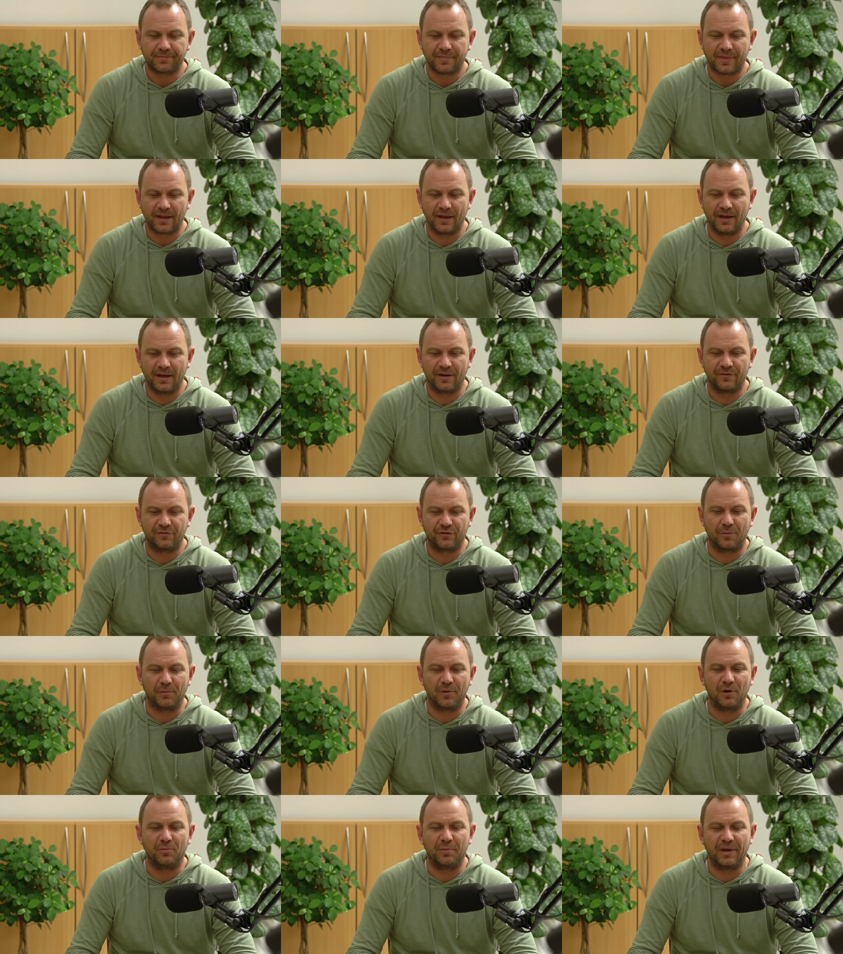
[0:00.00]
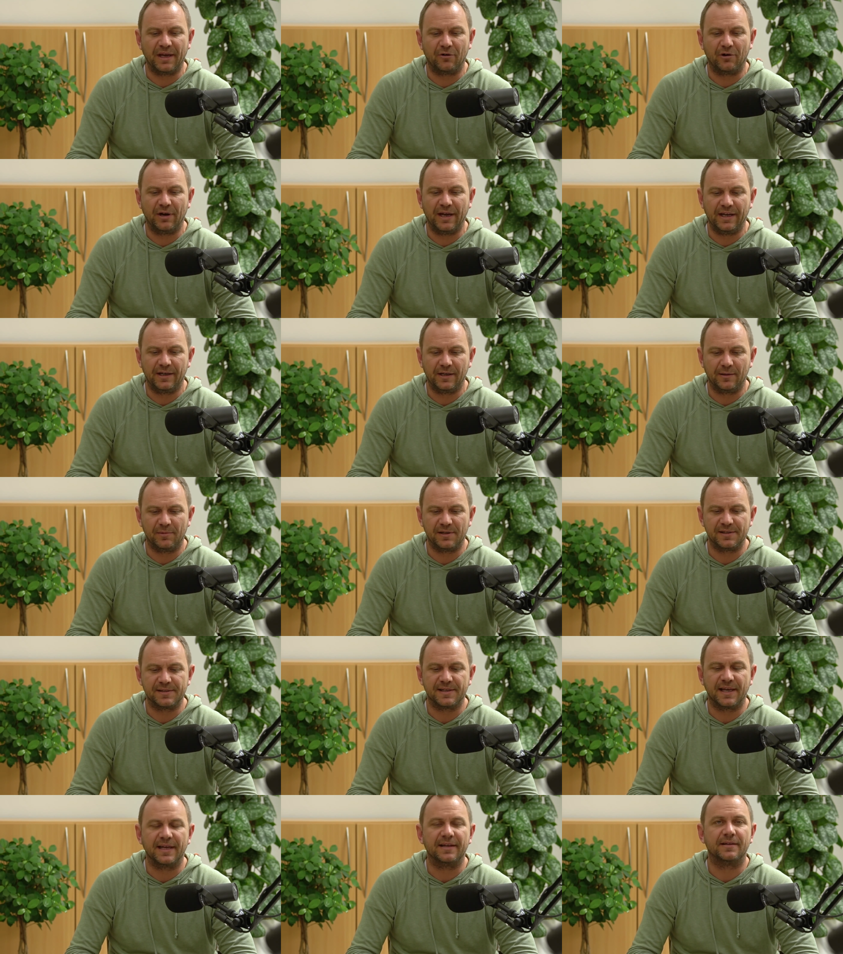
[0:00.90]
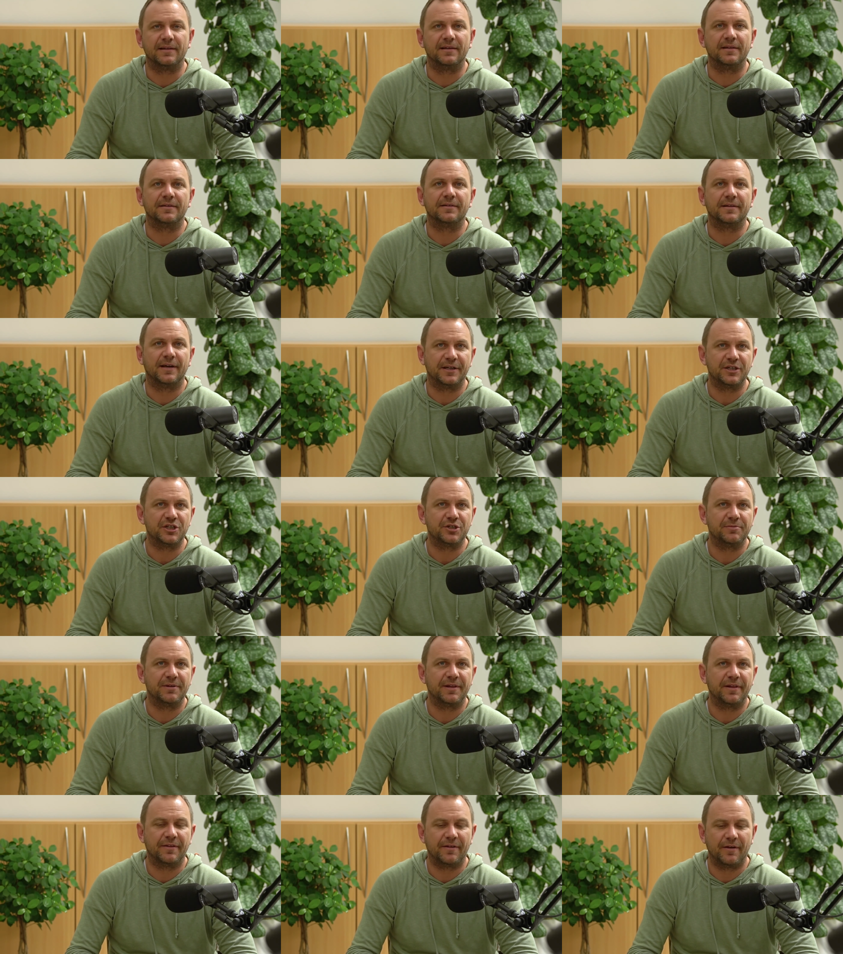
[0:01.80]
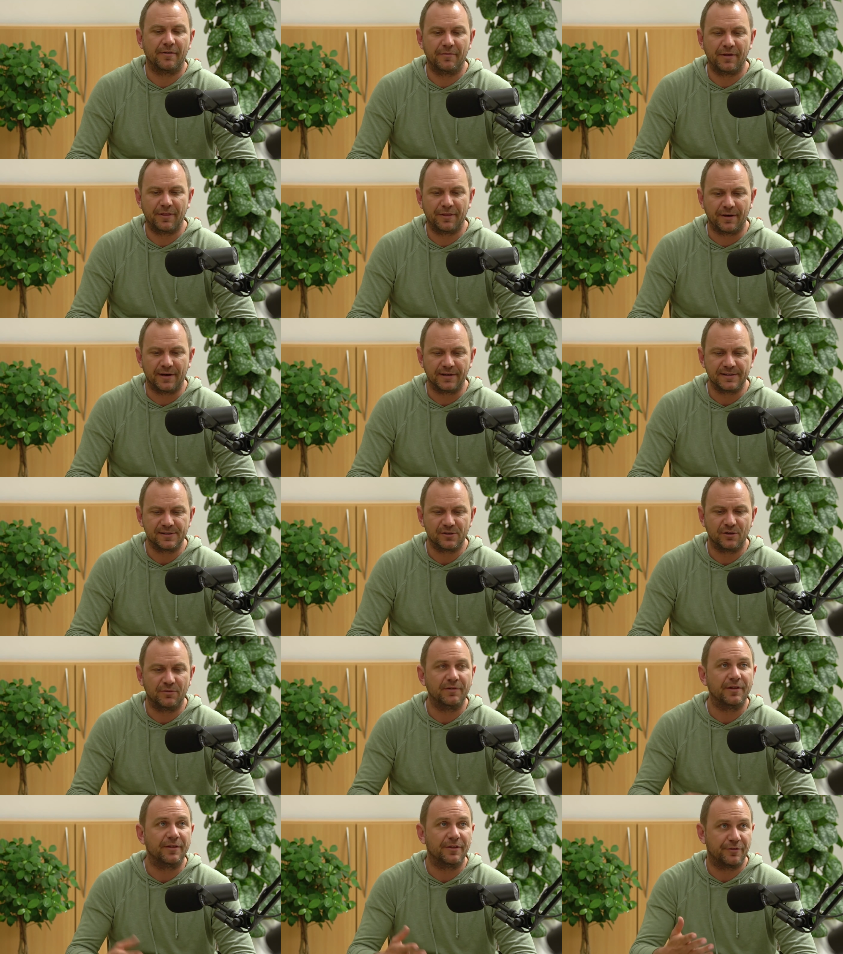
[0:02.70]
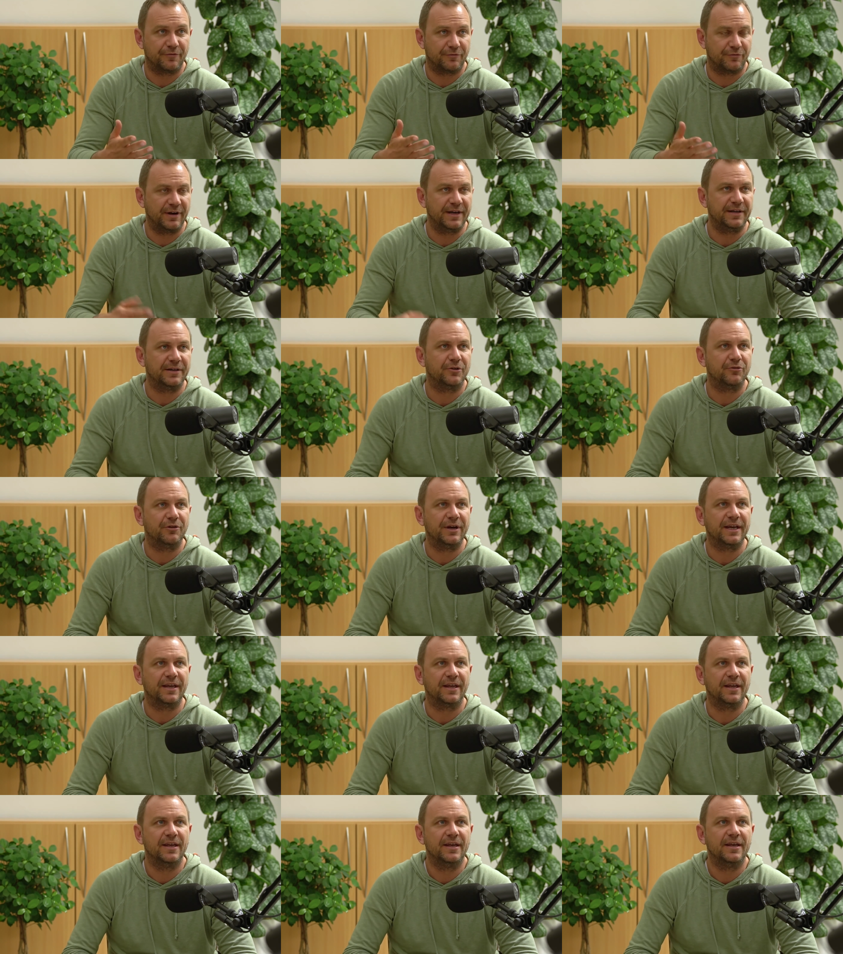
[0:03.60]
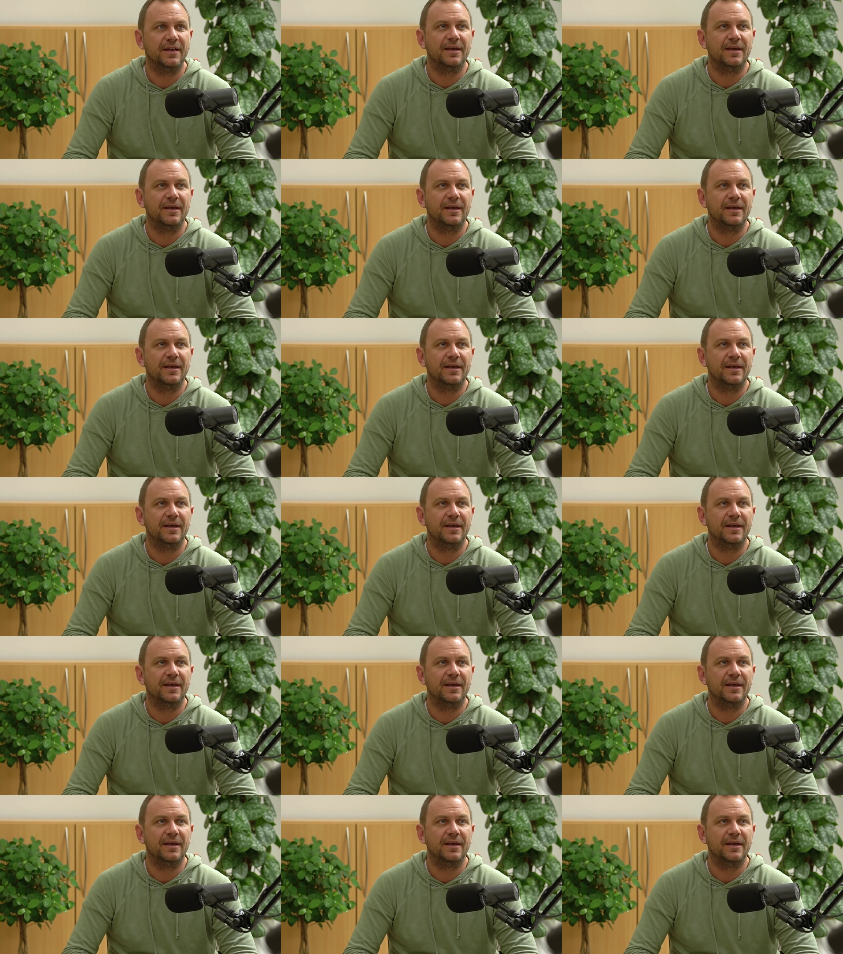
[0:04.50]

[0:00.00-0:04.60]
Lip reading: Lubera Edibles, get in touch with us or with Frederick